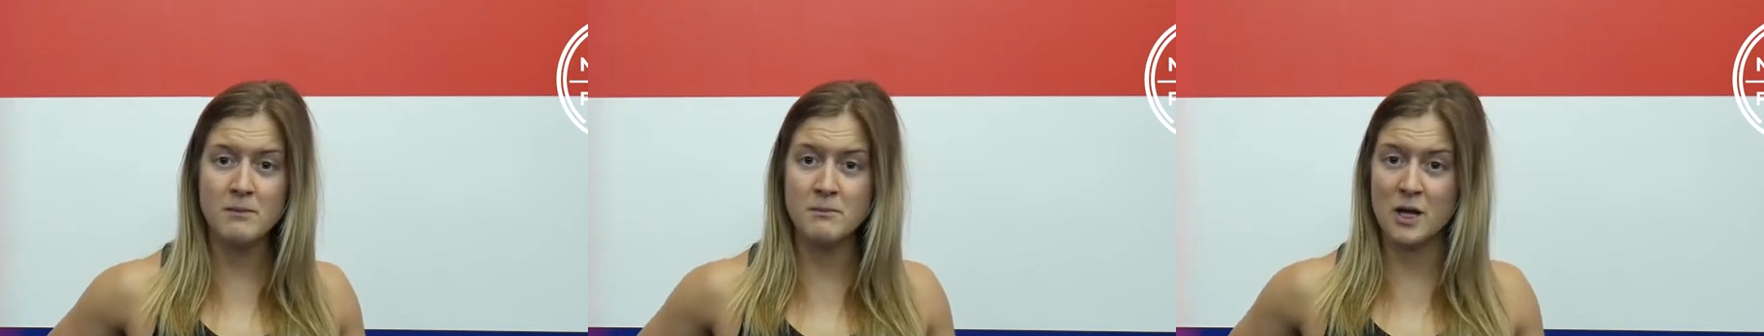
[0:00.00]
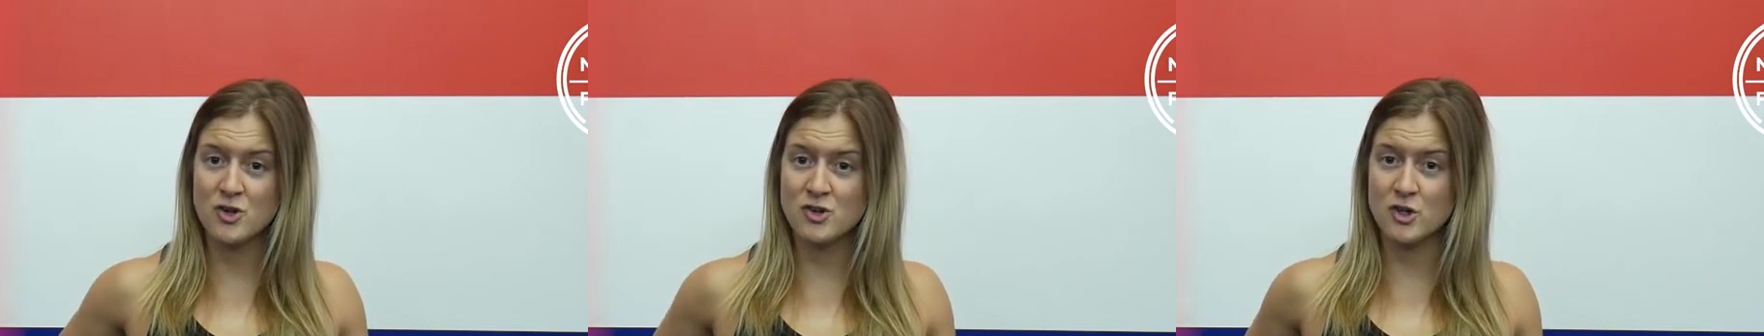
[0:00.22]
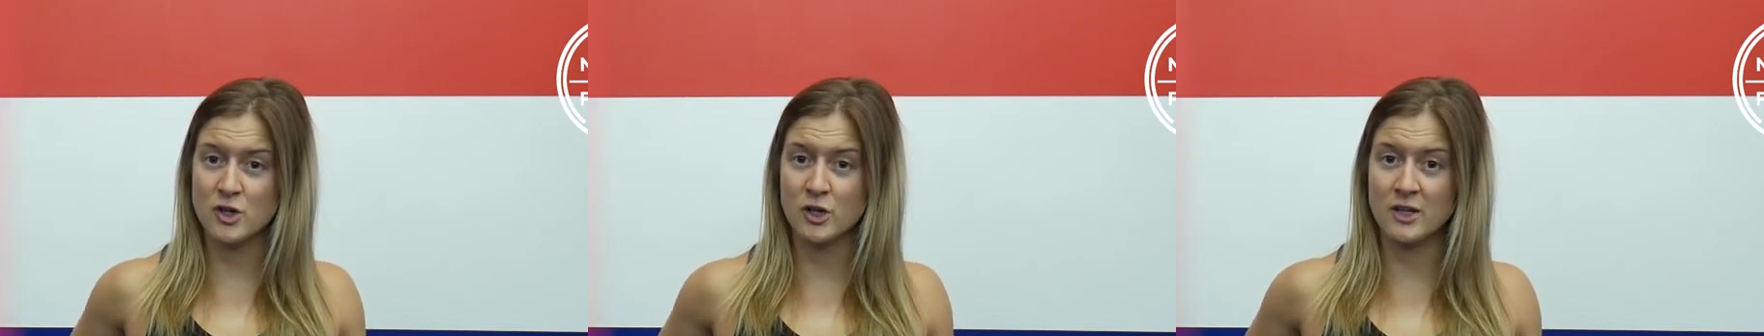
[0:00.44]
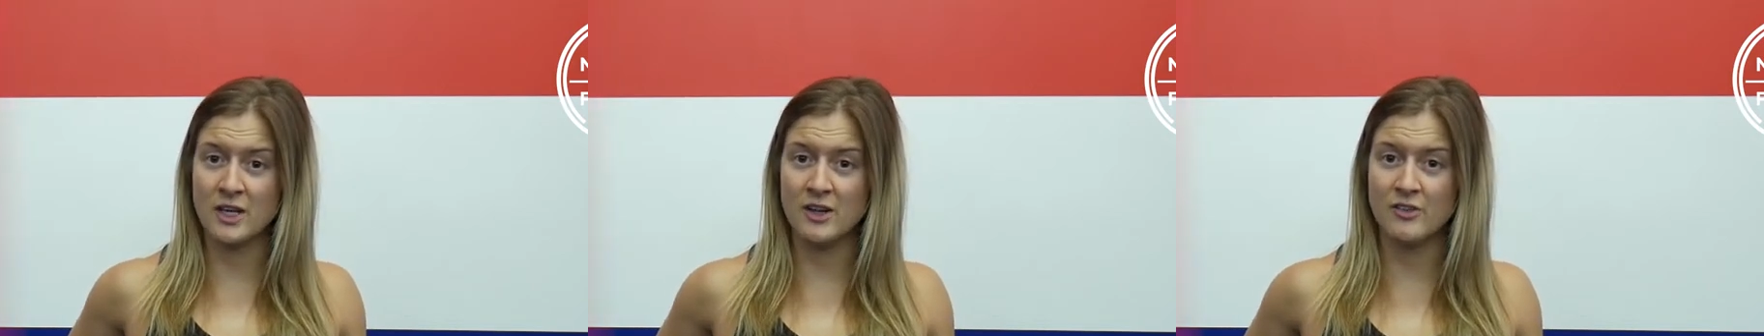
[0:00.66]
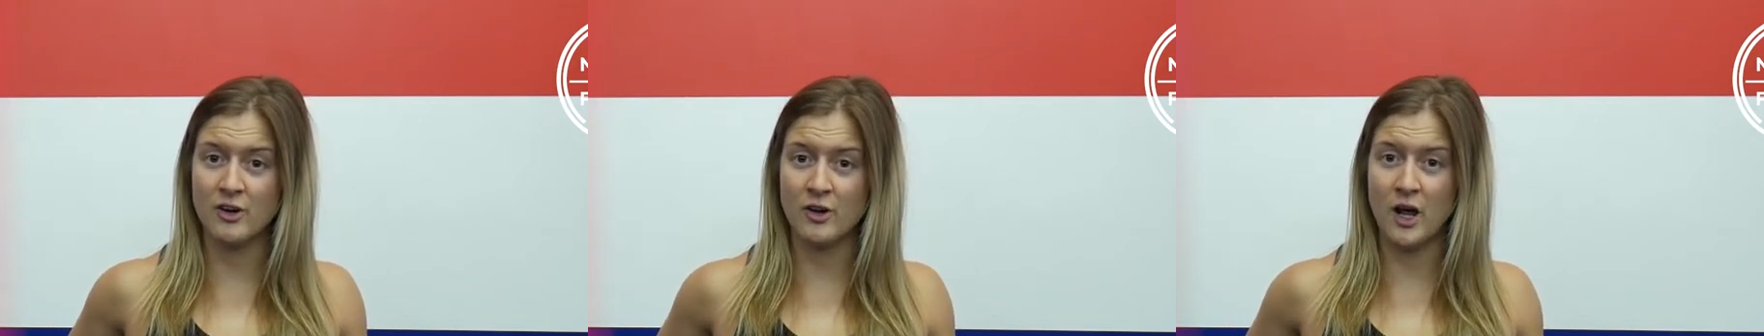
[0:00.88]
Make sure your
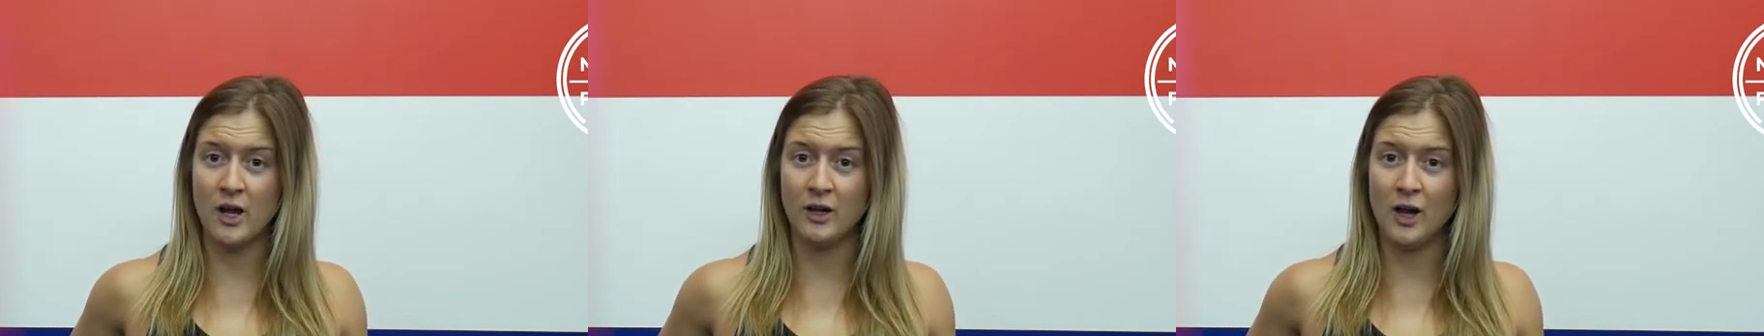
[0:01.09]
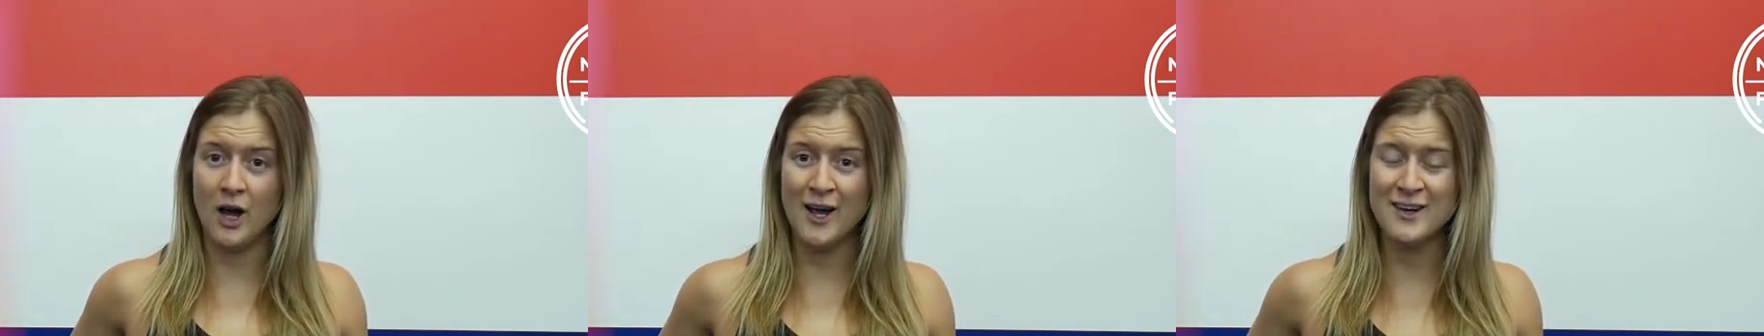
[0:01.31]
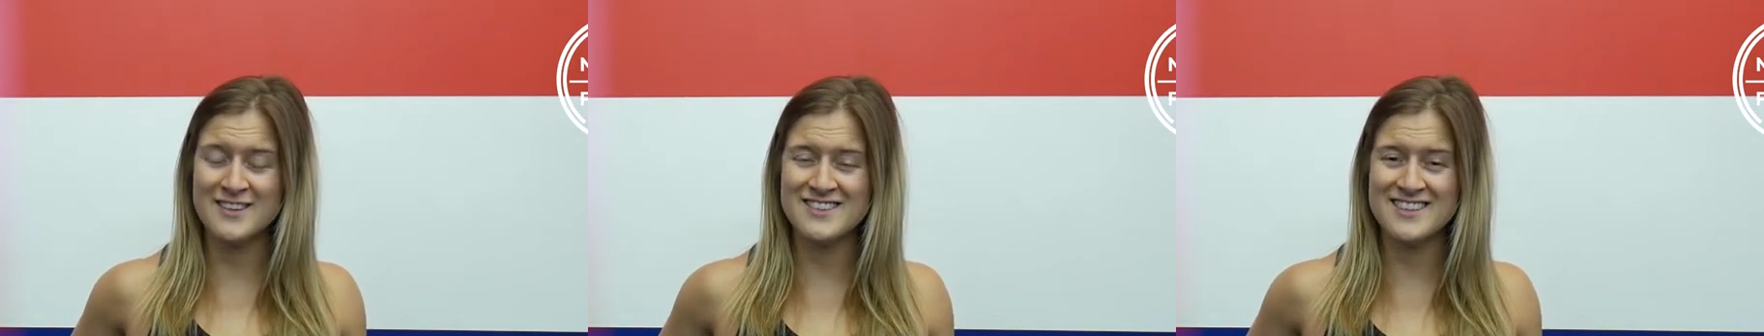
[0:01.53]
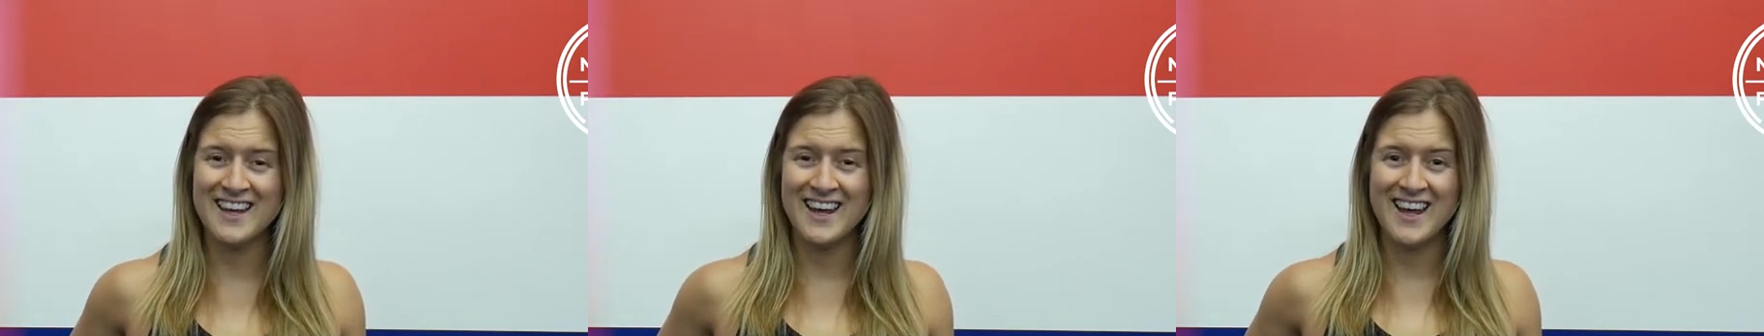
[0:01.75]
knees are not locked,